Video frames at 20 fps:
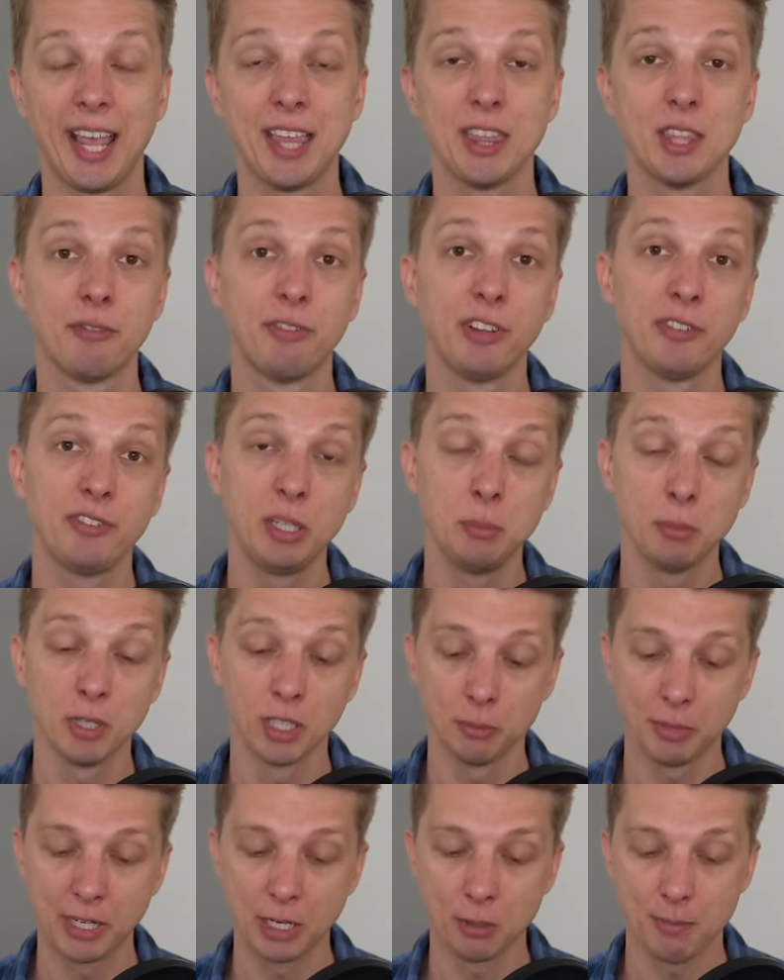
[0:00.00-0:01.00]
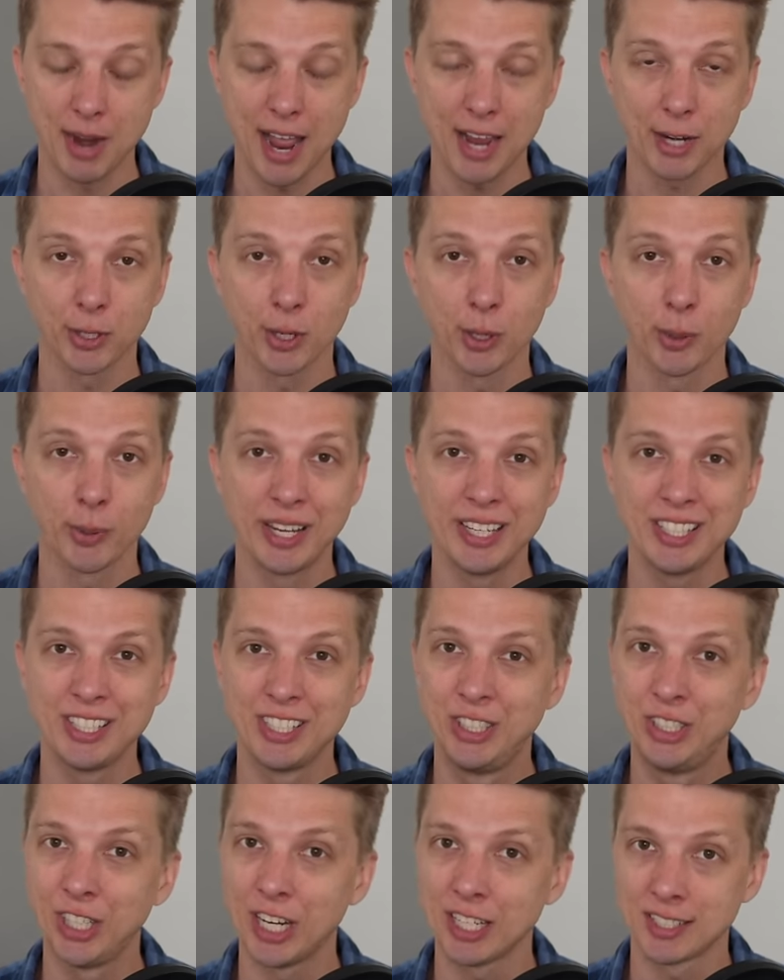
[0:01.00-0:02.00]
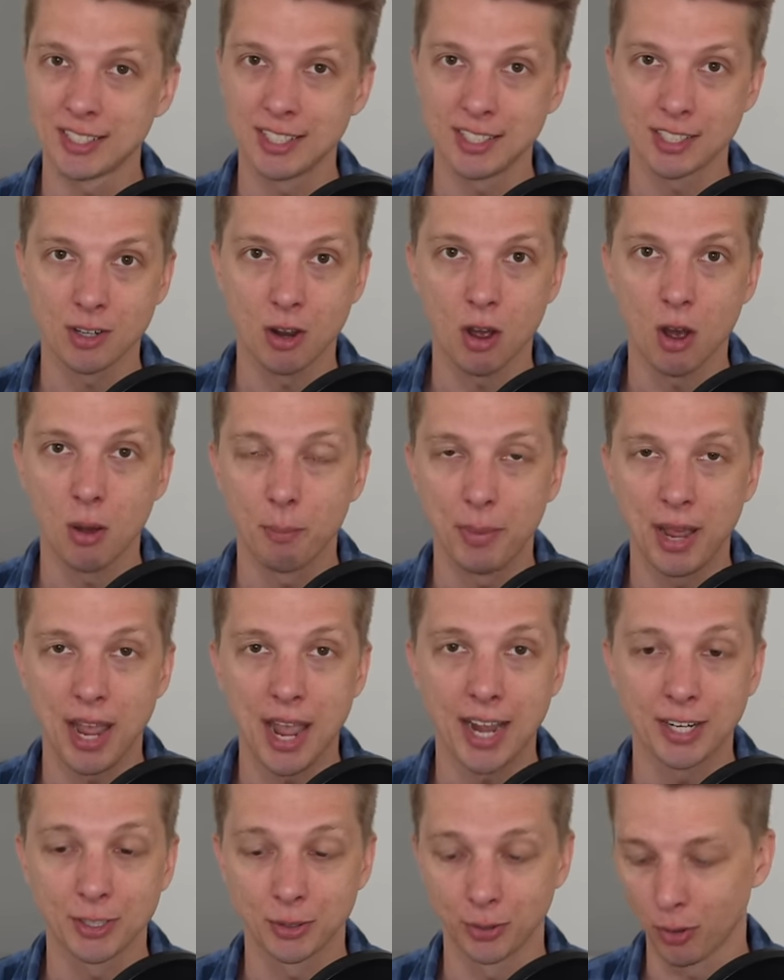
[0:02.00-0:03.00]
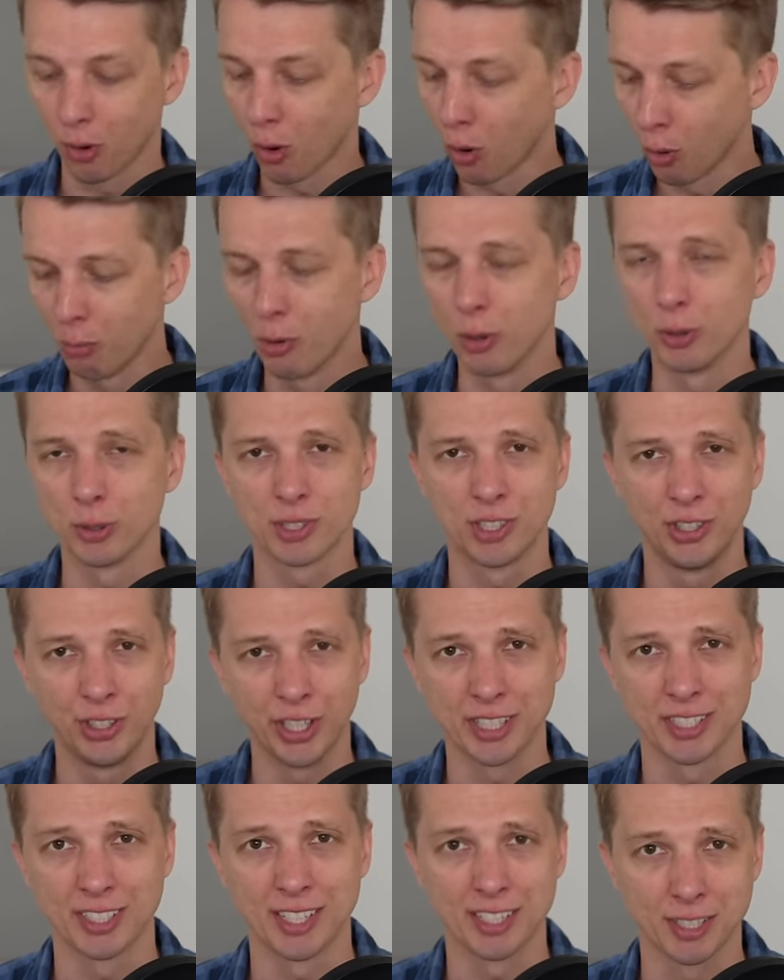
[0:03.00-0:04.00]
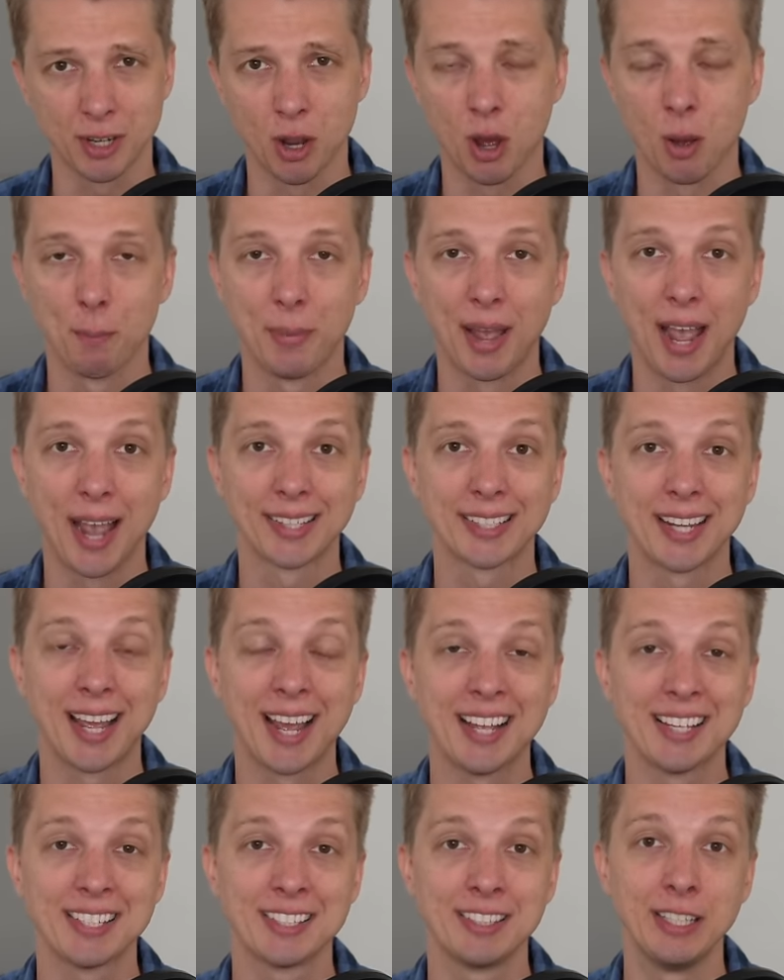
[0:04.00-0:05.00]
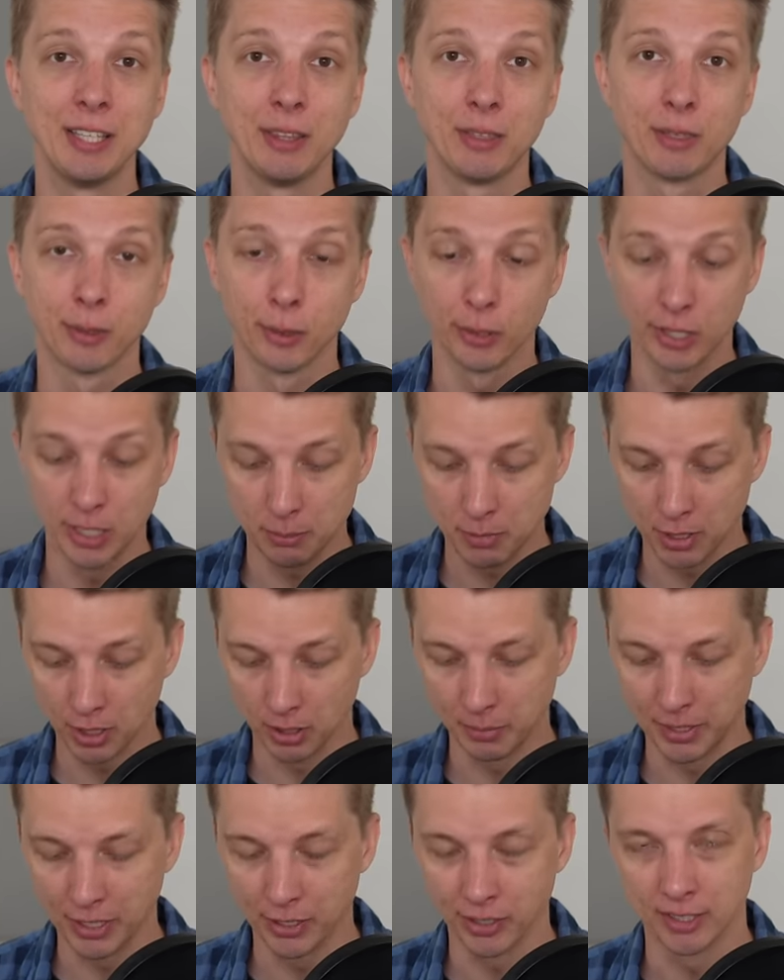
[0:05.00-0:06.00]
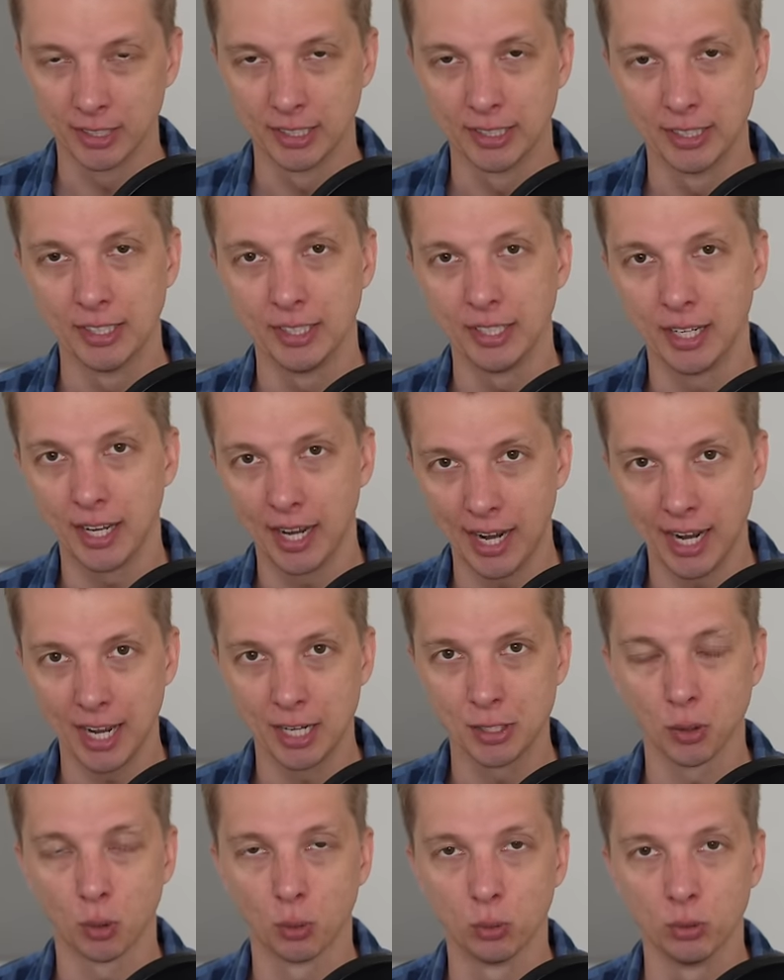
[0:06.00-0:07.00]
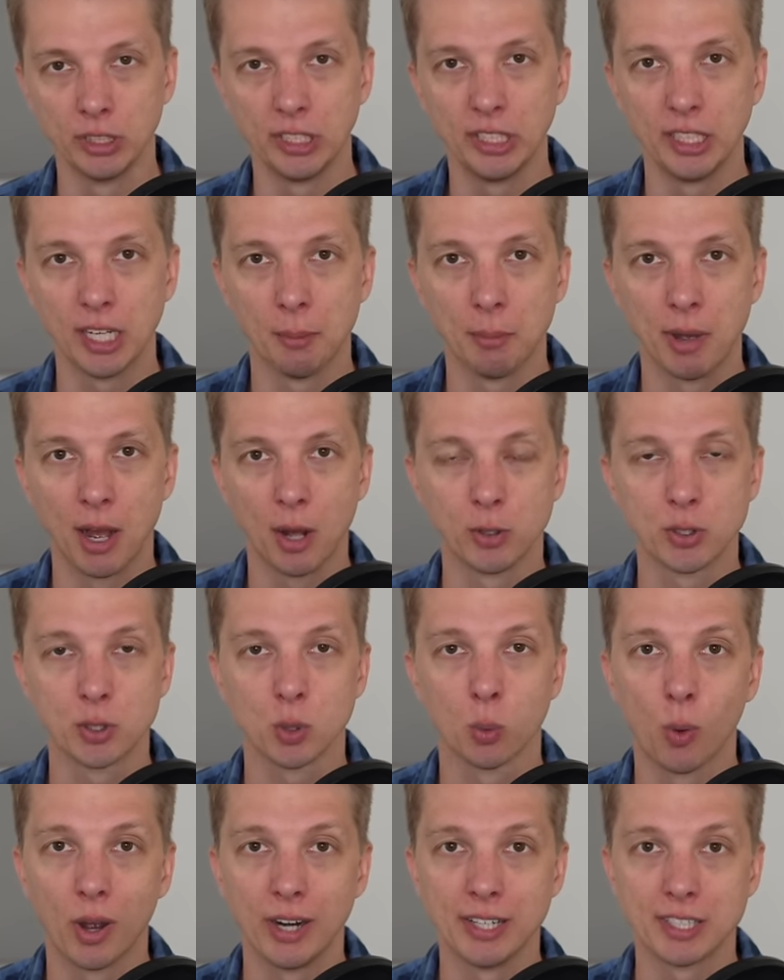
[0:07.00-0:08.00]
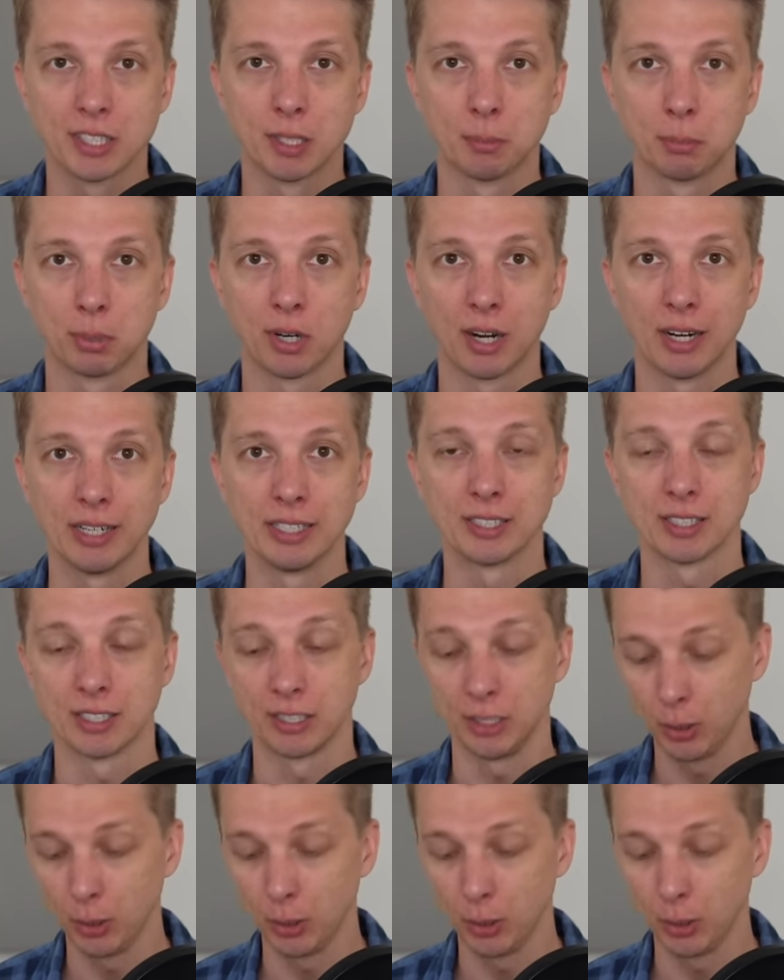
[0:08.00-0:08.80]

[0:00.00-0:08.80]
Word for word: And the 50 millimeter macro is just as compact or almost just as compact as the 30 millimeter and only about twice the price.